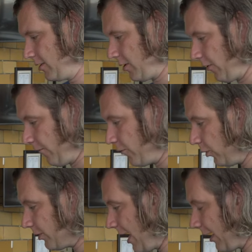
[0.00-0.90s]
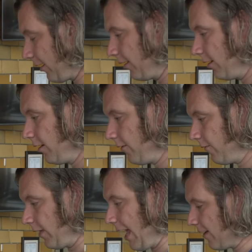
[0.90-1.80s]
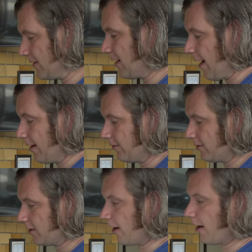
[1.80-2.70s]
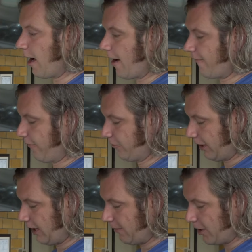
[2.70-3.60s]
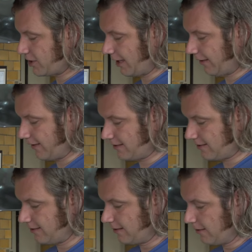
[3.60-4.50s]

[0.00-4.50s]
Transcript: So the fuel tank for the Halcyon started off looking much like this